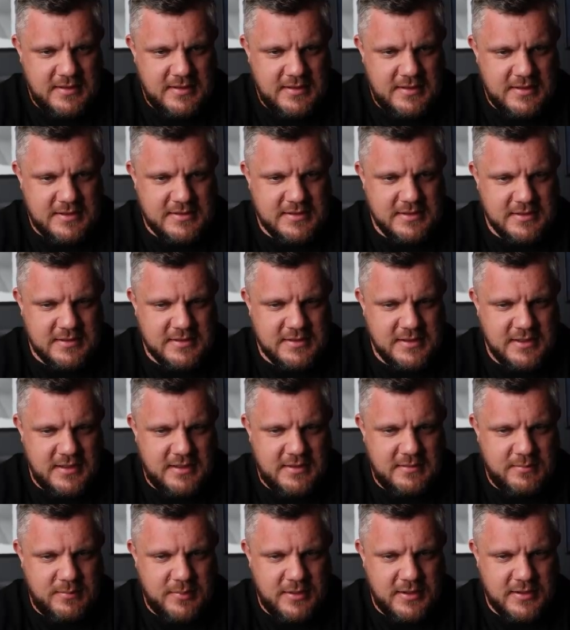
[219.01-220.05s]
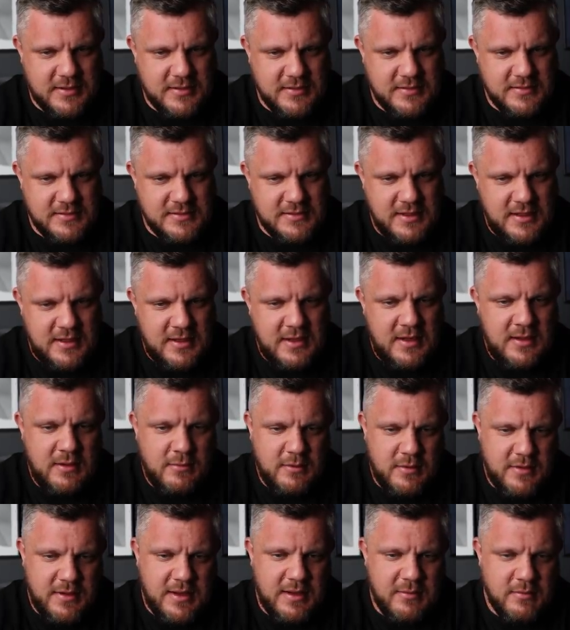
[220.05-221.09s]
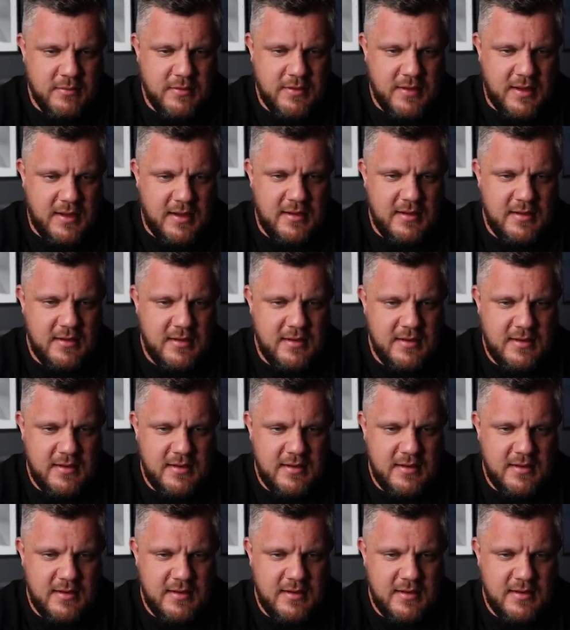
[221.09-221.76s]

succeed, because without that,